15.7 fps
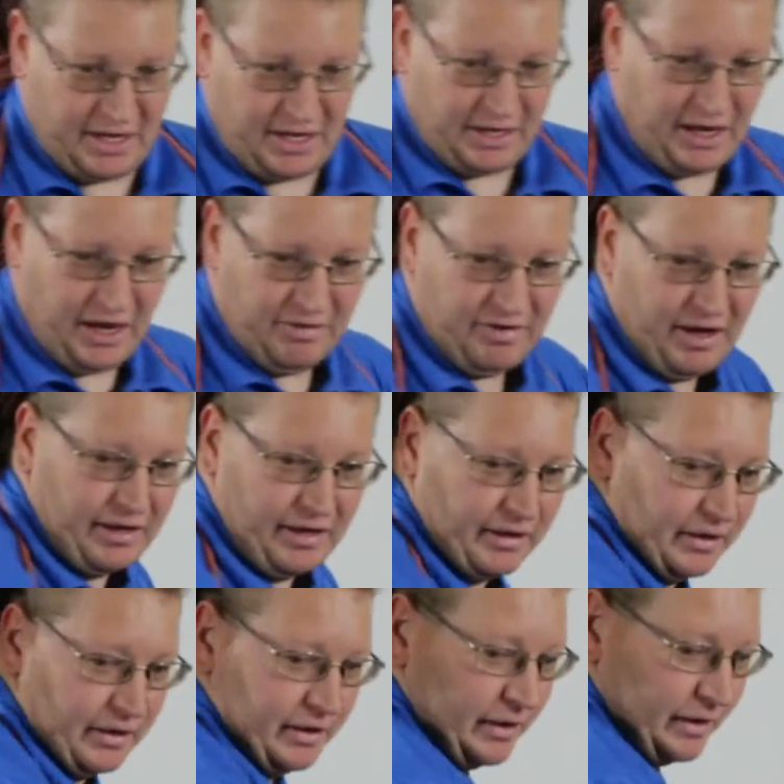off
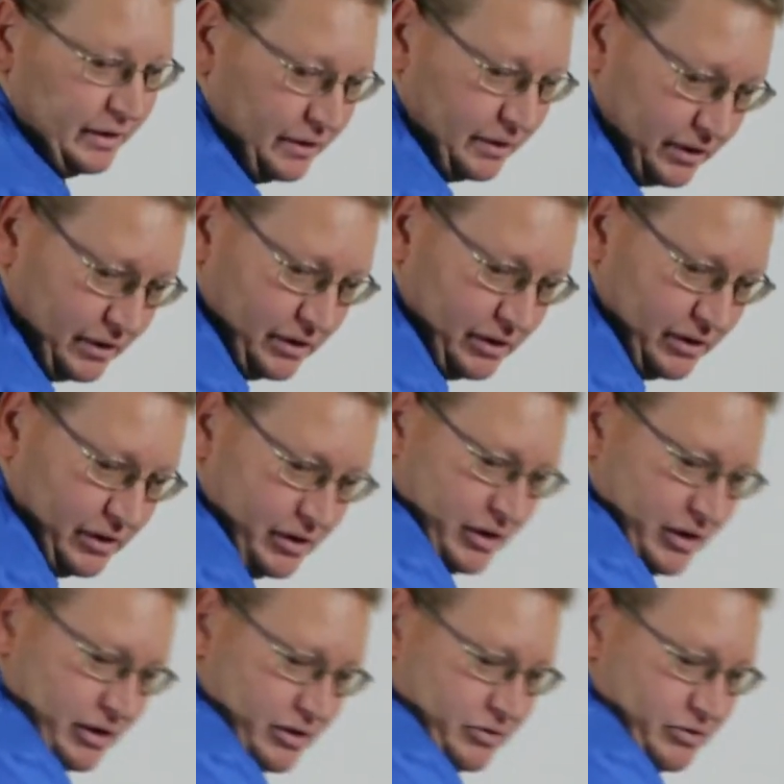hiking
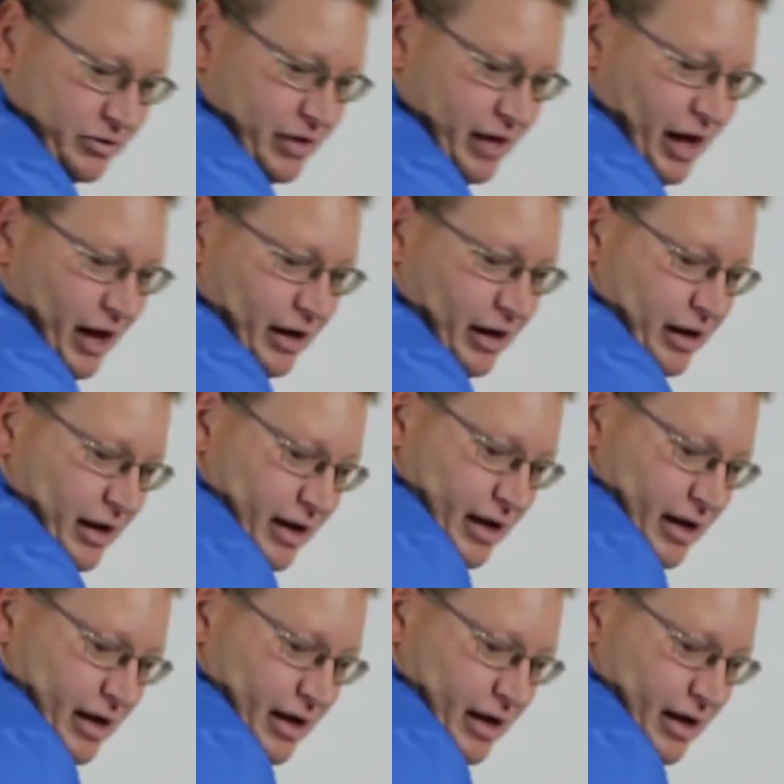just with that.